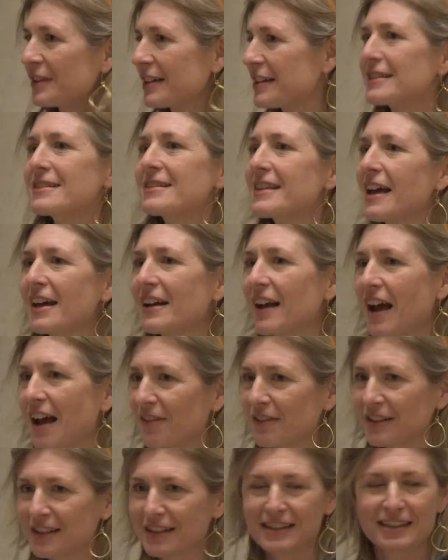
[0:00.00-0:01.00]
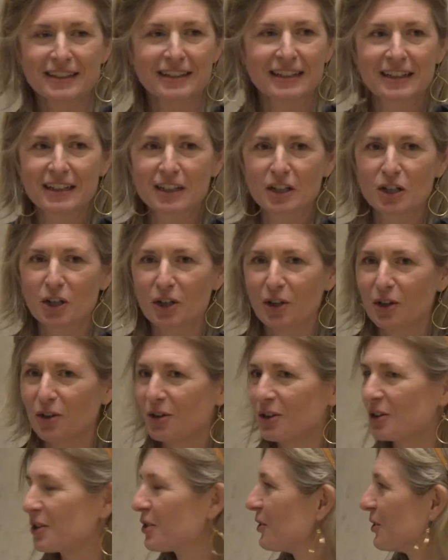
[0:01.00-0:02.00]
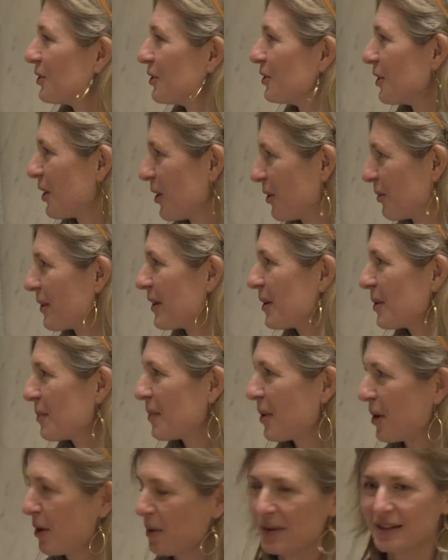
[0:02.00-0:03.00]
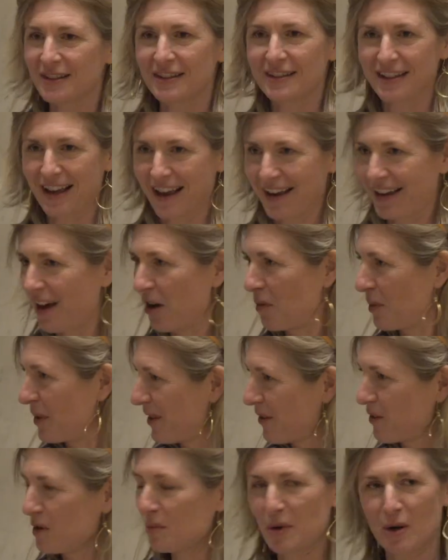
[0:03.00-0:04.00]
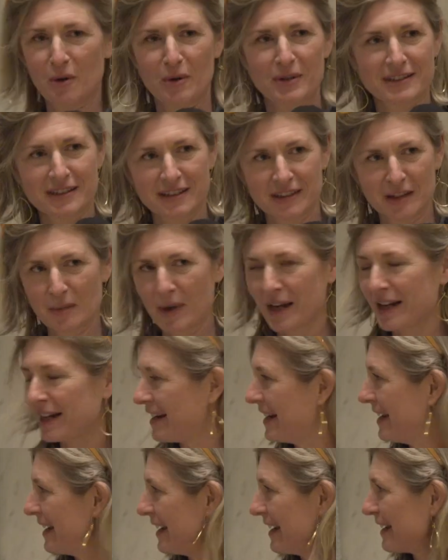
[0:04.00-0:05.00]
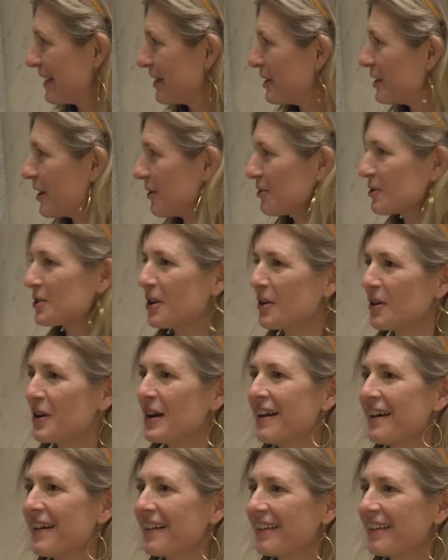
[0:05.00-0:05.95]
because that obviously here, poets hang out with other poets in the Bainiki, so